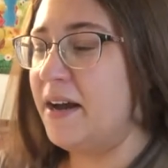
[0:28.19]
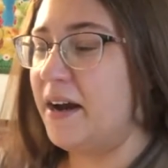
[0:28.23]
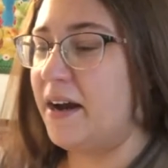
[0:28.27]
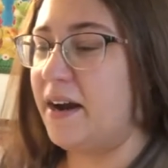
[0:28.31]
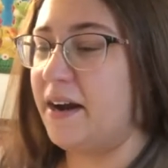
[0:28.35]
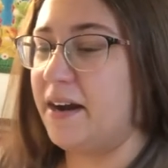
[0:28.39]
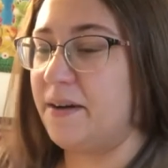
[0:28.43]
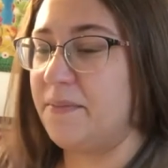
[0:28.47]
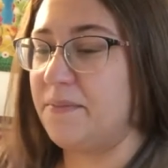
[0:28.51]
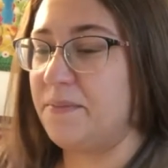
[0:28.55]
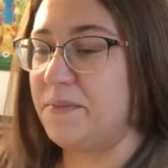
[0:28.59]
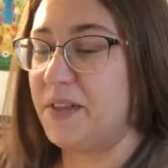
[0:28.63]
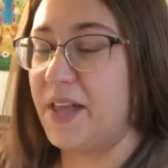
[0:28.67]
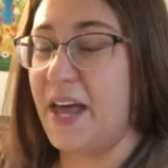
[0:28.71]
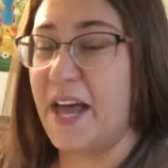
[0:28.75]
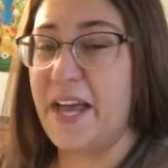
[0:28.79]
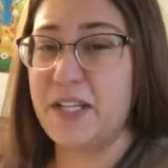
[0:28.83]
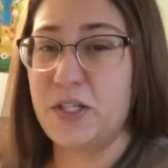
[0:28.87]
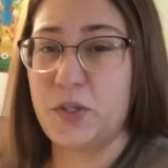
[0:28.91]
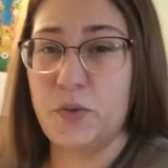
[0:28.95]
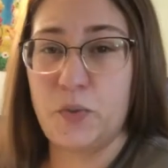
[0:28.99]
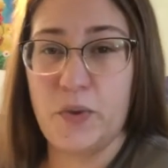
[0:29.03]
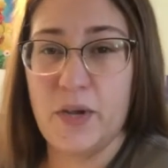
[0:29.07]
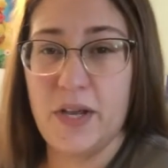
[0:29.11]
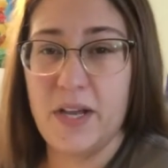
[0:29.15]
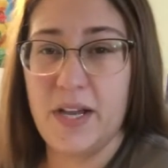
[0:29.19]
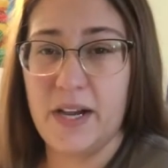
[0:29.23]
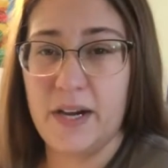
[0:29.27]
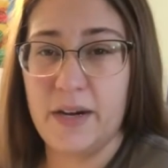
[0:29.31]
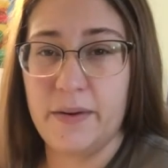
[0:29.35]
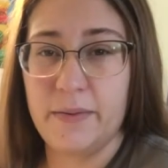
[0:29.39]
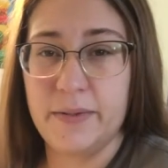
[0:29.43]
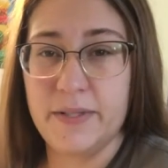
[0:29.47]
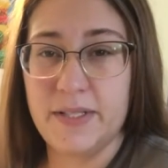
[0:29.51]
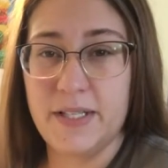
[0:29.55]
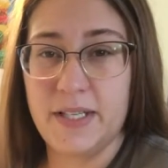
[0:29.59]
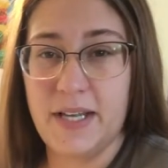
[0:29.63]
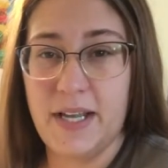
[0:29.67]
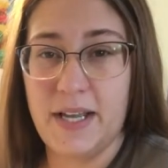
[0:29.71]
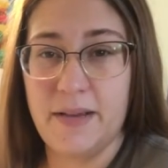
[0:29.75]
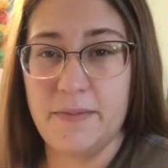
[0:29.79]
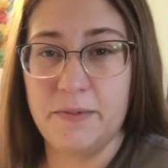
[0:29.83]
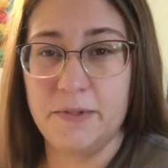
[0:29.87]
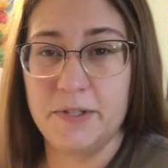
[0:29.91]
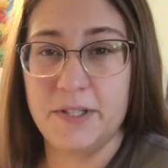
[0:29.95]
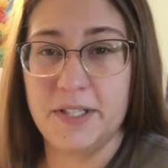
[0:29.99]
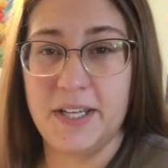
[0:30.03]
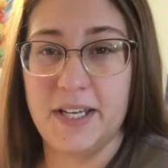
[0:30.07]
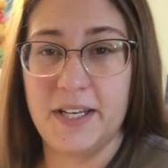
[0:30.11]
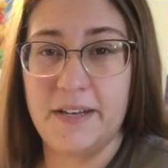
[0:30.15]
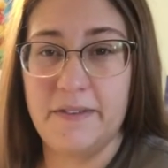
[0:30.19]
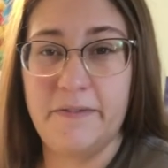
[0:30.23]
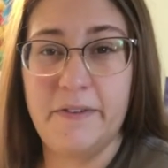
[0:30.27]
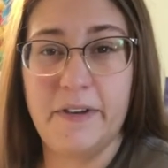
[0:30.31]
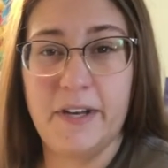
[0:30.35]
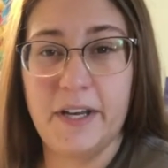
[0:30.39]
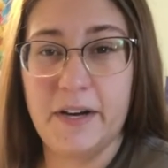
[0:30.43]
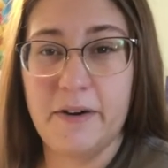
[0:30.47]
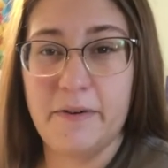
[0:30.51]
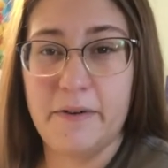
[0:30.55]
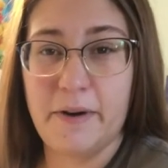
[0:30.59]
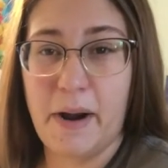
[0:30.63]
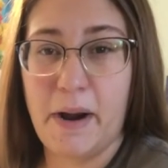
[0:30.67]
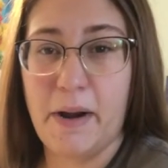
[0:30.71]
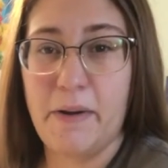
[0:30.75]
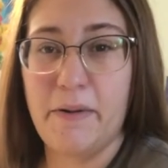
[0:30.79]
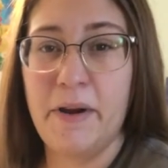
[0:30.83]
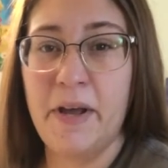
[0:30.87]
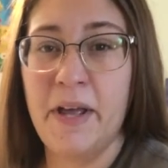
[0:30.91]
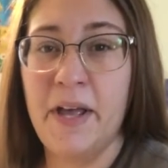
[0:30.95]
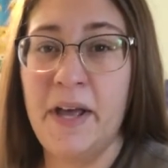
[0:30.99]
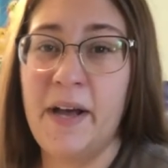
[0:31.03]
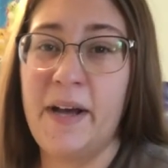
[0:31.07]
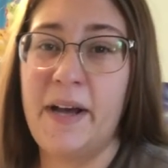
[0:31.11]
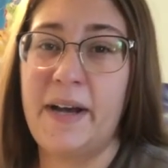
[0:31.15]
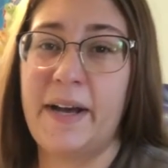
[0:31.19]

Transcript: Last week, I wasn't able to get a video out.